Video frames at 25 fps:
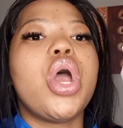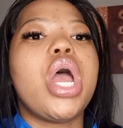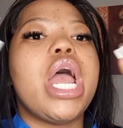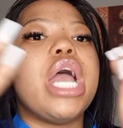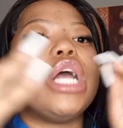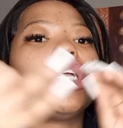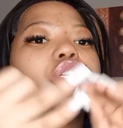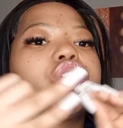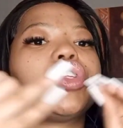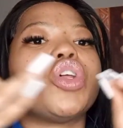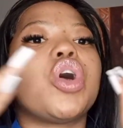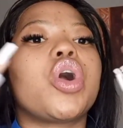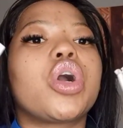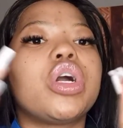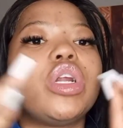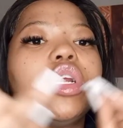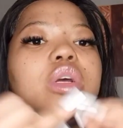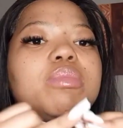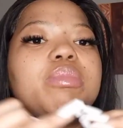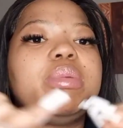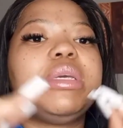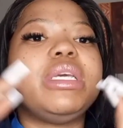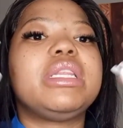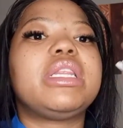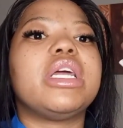It's not gonna
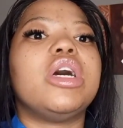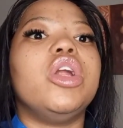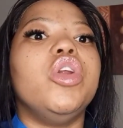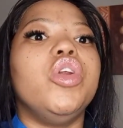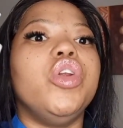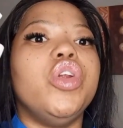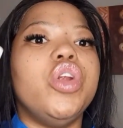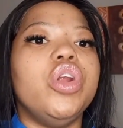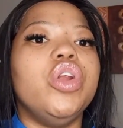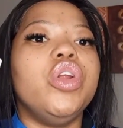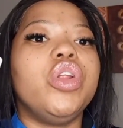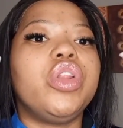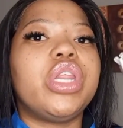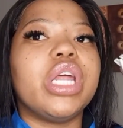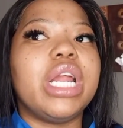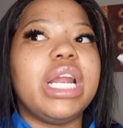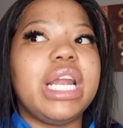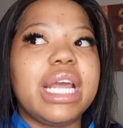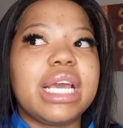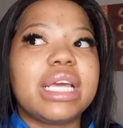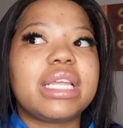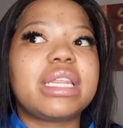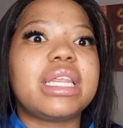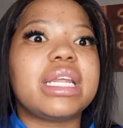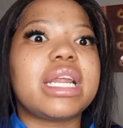be the
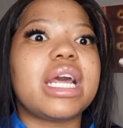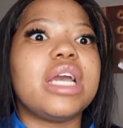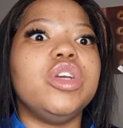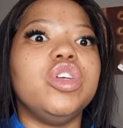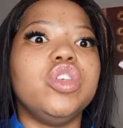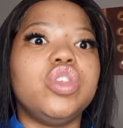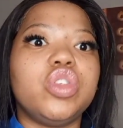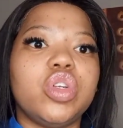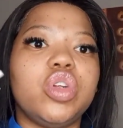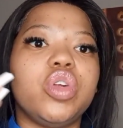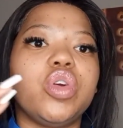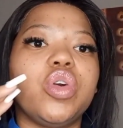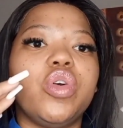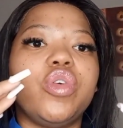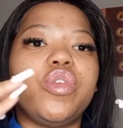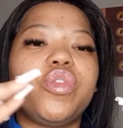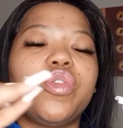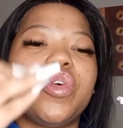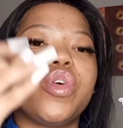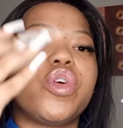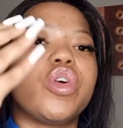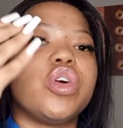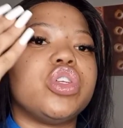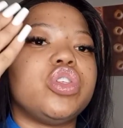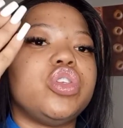length that I usually go for,
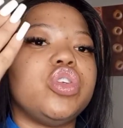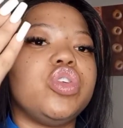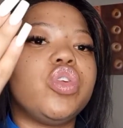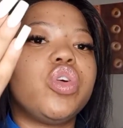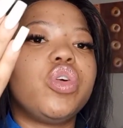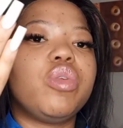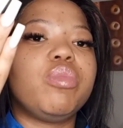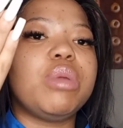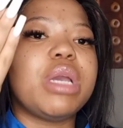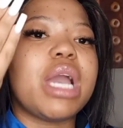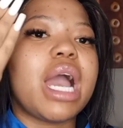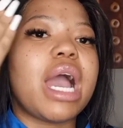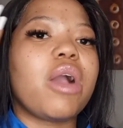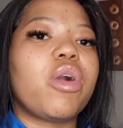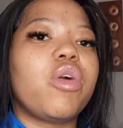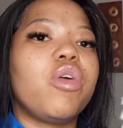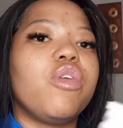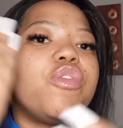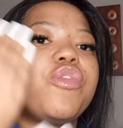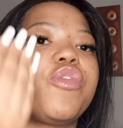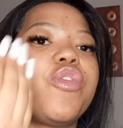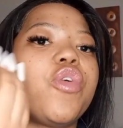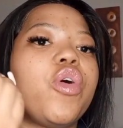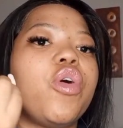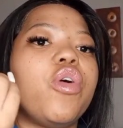because you know me, I go
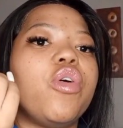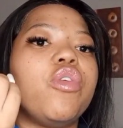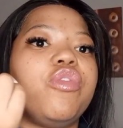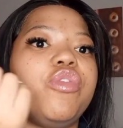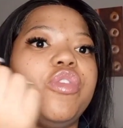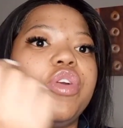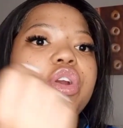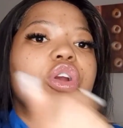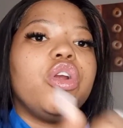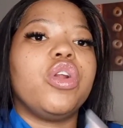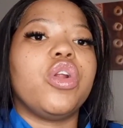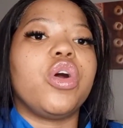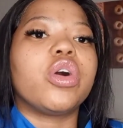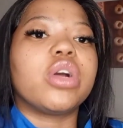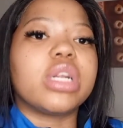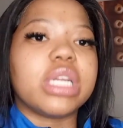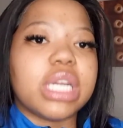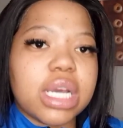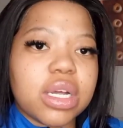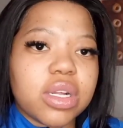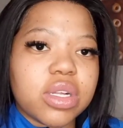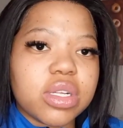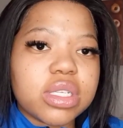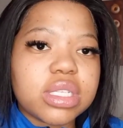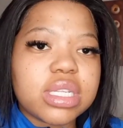for very long
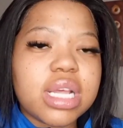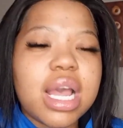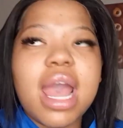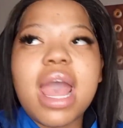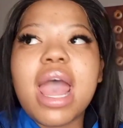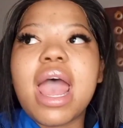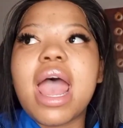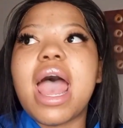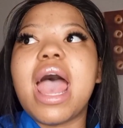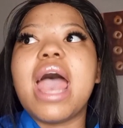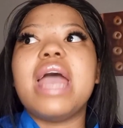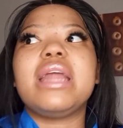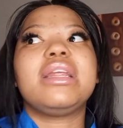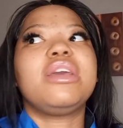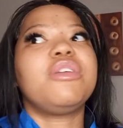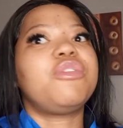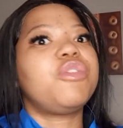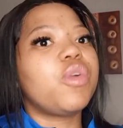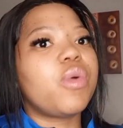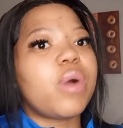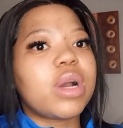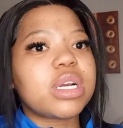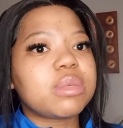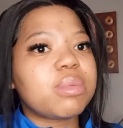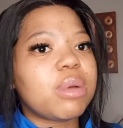nails. And if
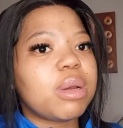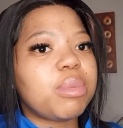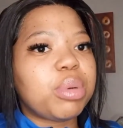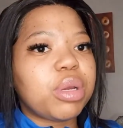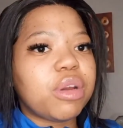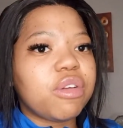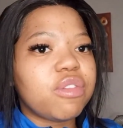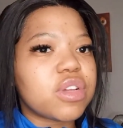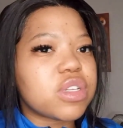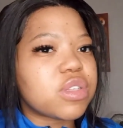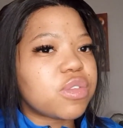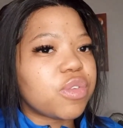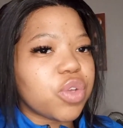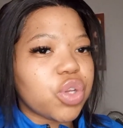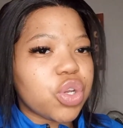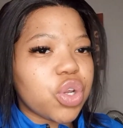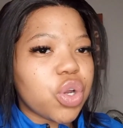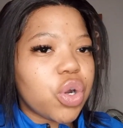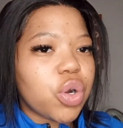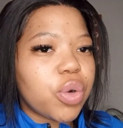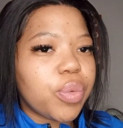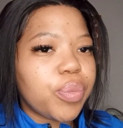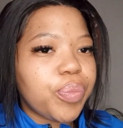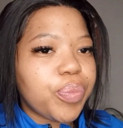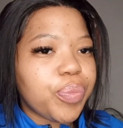you watch my previous
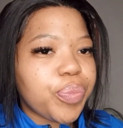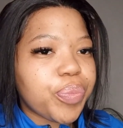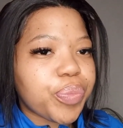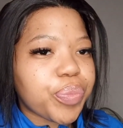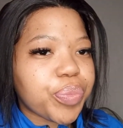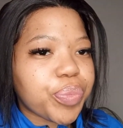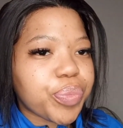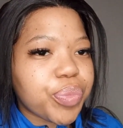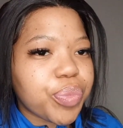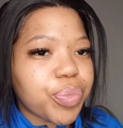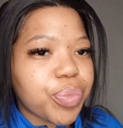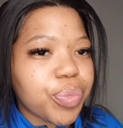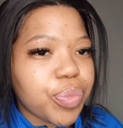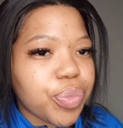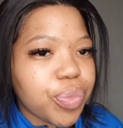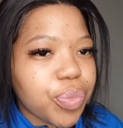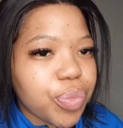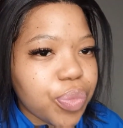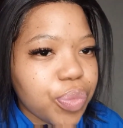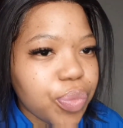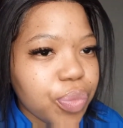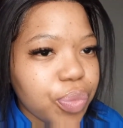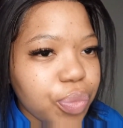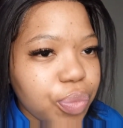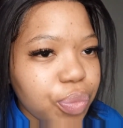video,
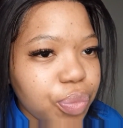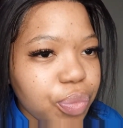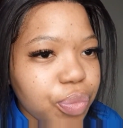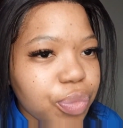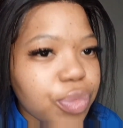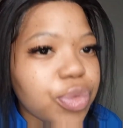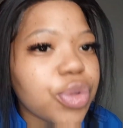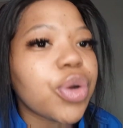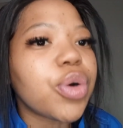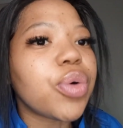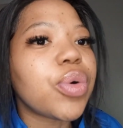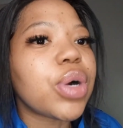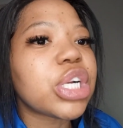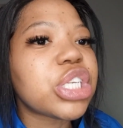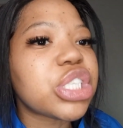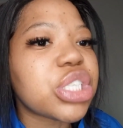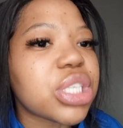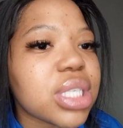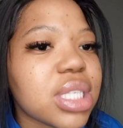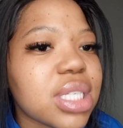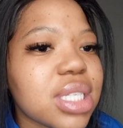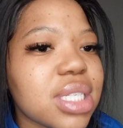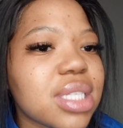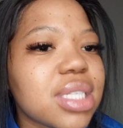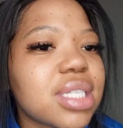go watch
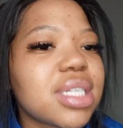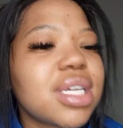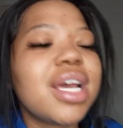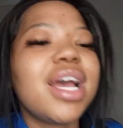it.